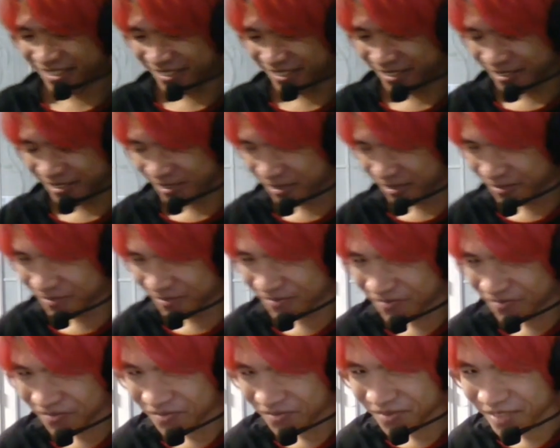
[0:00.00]

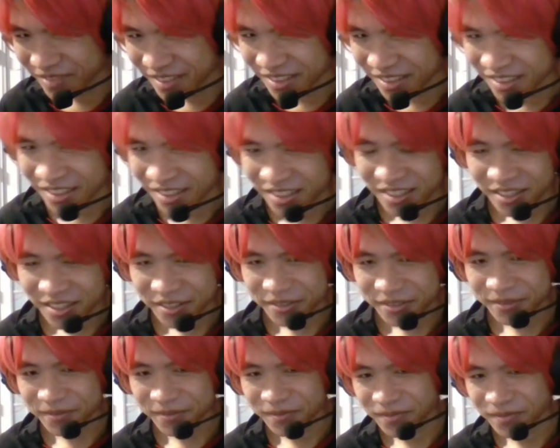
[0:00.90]

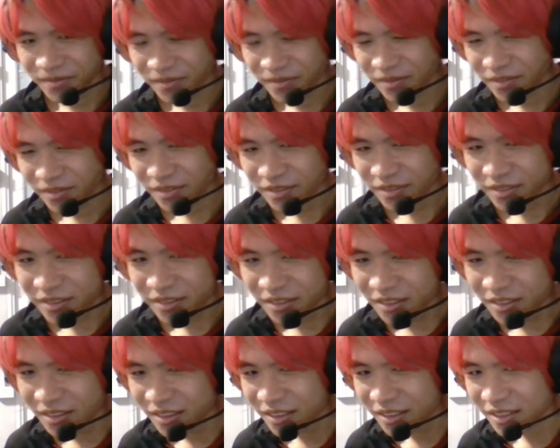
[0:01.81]

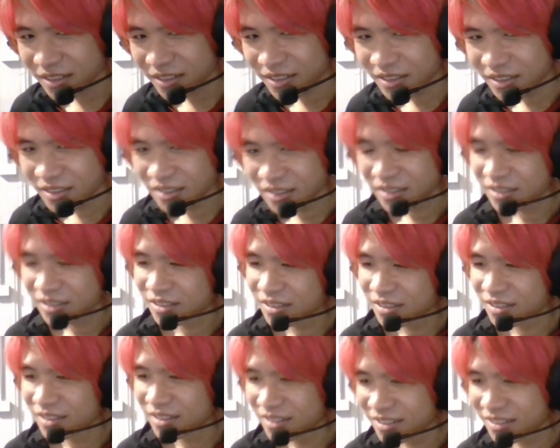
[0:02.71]

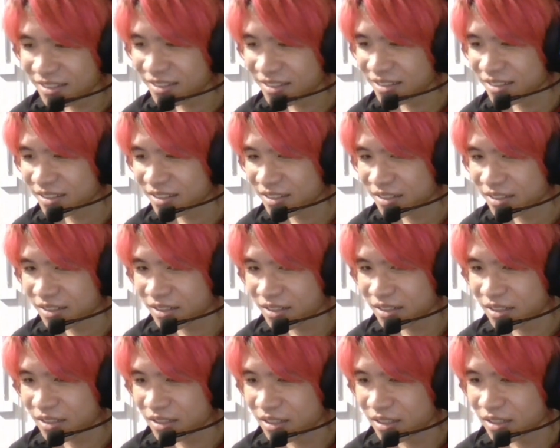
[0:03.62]

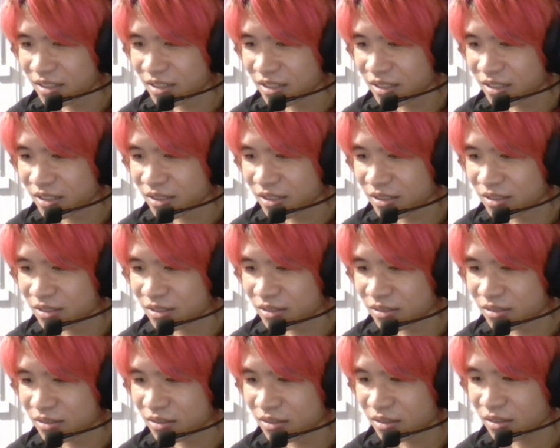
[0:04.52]

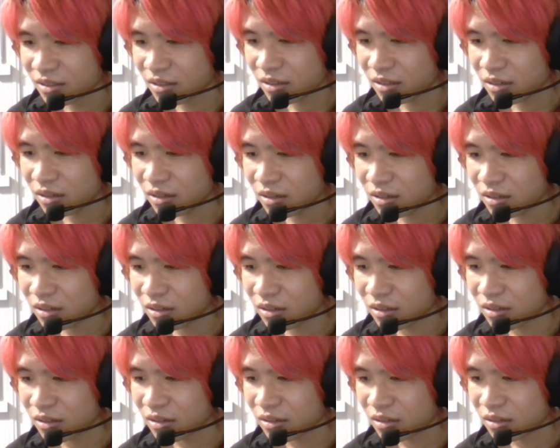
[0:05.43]

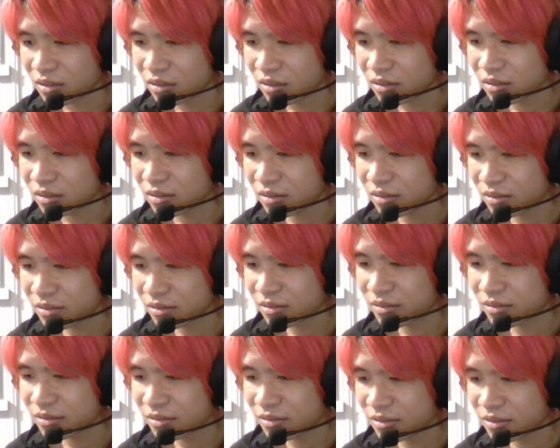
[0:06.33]

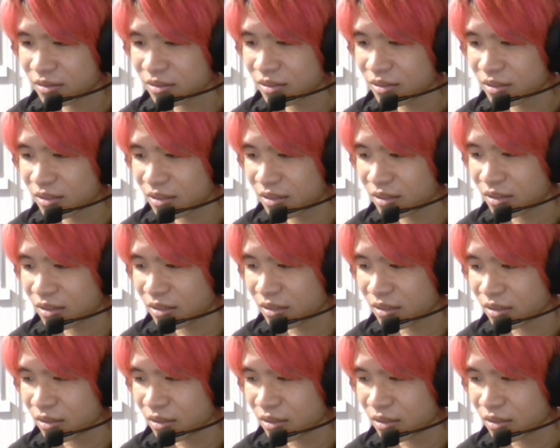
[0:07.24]
No words are spoken by the person on screen.